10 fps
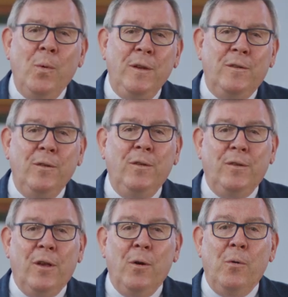we do
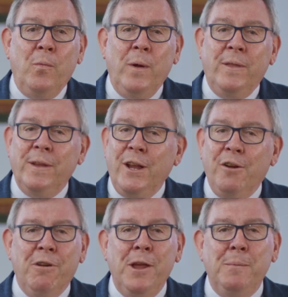so with an
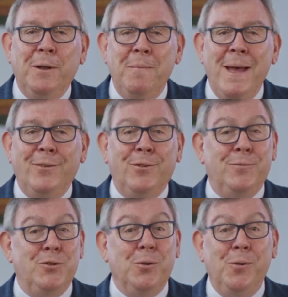incredible
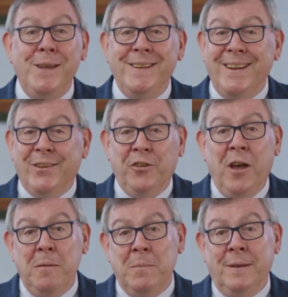amount of joy and
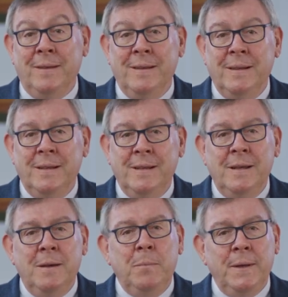excitement,
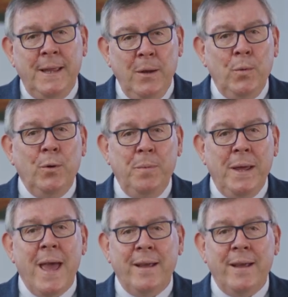but there will be